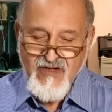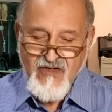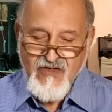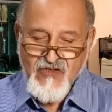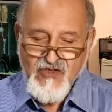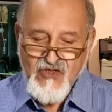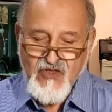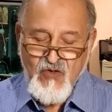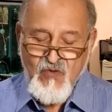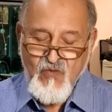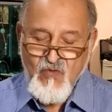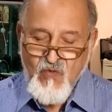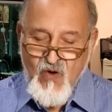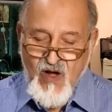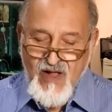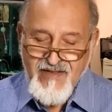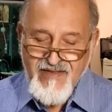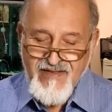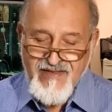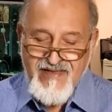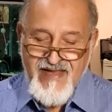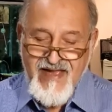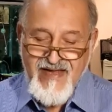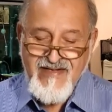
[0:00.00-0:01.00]
So
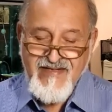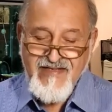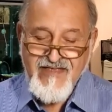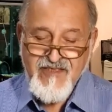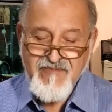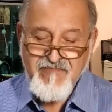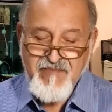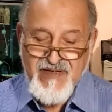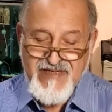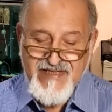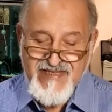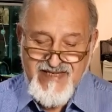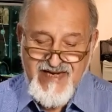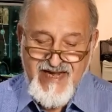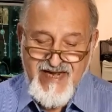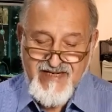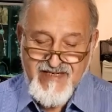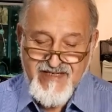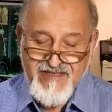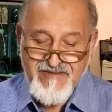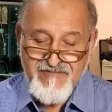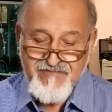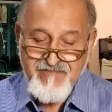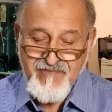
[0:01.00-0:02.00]
what then is
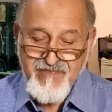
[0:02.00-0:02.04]
Patet?